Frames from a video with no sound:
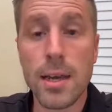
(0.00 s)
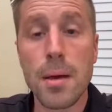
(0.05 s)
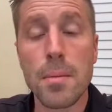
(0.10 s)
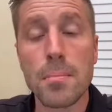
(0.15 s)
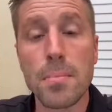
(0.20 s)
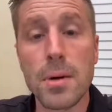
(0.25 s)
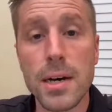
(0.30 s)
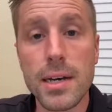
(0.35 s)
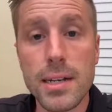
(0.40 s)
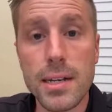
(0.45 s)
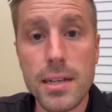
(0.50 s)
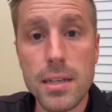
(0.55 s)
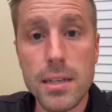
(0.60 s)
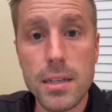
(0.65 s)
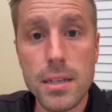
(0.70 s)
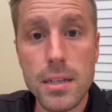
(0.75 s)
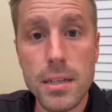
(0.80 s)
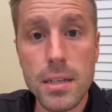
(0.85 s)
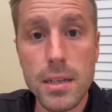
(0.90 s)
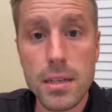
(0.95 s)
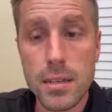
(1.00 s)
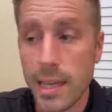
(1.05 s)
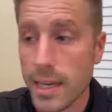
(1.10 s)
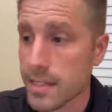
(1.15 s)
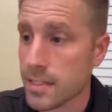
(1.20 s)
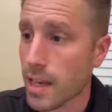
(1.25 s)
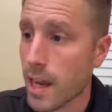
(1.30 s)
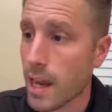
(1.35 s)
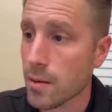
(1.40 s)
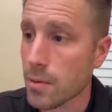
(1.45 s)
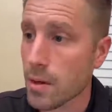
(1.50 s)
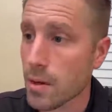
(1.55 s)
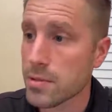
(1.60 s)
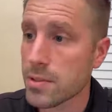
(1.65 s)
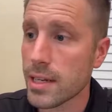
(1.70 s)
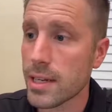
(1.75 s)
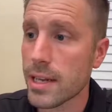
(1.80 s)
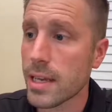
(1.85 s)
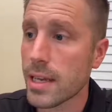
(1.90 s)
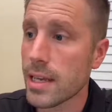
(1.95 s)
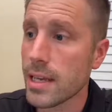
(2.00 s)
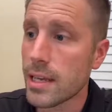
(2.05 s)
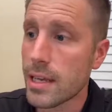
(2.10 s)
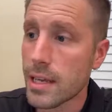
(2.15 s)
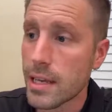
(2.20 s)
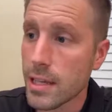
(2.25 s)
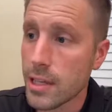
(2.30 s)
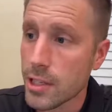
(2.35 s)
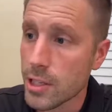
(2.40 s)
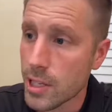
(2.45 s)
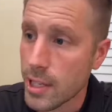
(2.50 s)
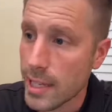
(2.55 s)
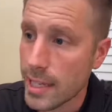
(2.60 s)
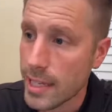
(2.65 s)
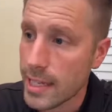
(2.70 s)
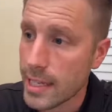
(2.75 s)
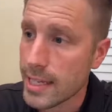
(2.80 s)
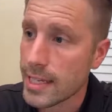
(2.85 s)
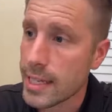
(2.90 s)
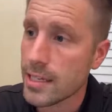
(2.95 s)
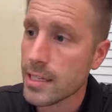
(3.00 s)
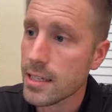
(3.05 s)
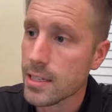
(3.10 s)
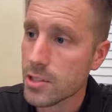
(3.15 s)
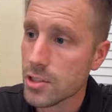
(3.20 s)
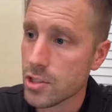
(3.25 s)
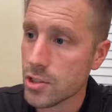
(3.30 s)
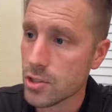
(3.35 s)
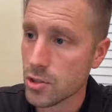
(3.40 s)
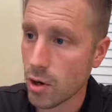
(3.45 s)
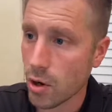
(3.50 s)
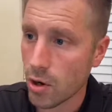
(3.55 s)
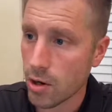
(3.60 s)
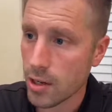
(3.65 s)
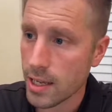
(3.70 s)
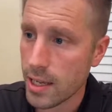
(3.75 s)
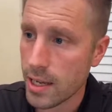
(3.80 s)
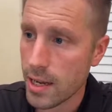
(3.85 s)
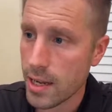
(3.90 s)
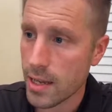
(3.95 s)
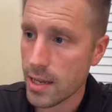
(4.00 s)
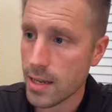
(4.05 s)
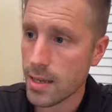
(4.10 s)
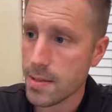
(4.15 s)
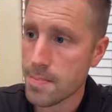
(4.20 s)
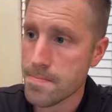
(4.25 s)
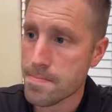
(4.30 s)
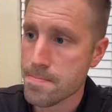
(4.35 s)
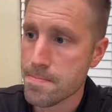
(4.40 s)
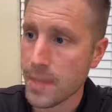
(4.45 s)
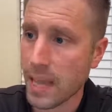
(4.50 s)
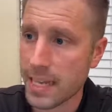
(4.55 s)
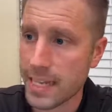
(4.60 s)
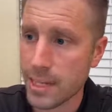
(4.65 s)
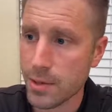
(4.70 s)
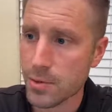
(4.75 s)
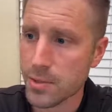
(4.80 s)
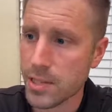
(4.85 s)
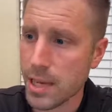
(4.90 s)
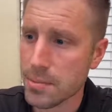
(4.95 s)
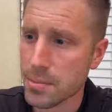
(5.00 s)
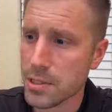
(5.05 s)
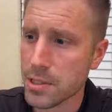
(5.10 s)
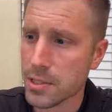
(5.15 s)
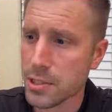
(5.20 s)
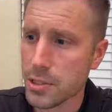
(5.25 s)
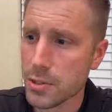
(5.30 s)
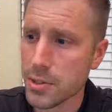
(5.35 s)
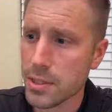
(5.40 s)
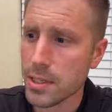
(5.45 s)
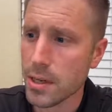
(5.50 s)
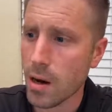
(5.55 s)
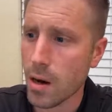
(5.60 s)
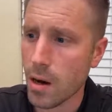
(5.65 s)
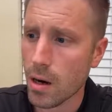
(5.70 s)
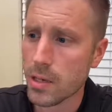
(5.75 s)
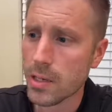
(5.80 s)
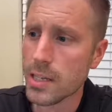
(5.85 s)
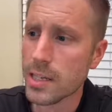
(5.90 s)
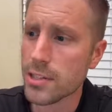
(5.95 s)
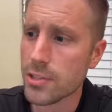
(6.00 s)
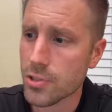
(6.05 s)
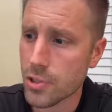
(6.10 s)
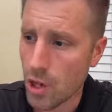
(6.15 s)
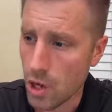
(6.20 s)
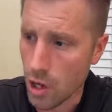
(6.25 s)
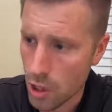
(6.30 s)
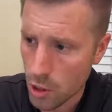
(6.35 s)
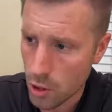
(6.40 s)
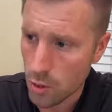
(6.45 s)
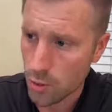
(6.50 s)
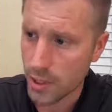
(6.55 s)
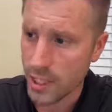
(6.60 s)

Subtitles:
But like Tyrone did, he started and he was able to do it on his own.